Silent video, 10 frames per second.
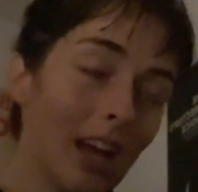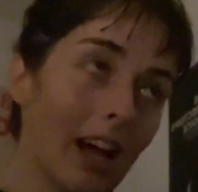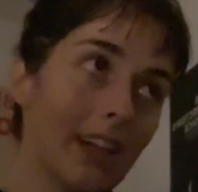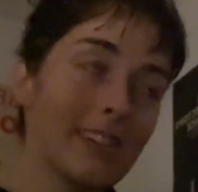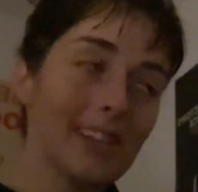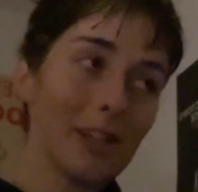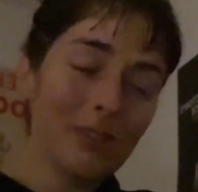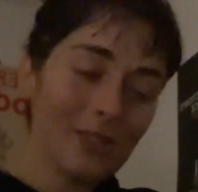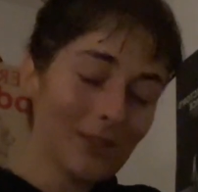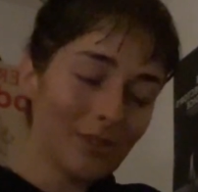I'll see you
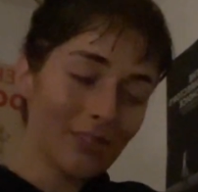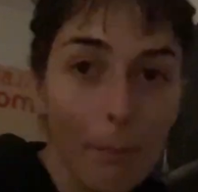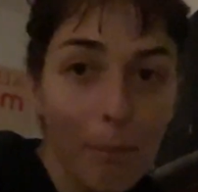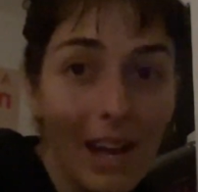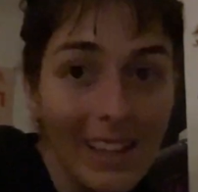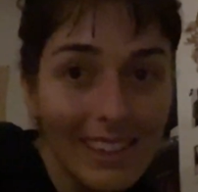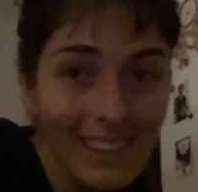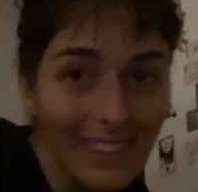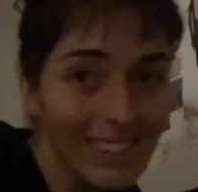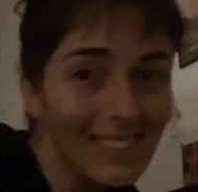soon.
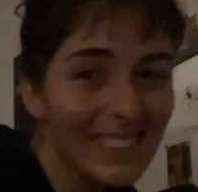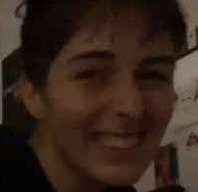Bye.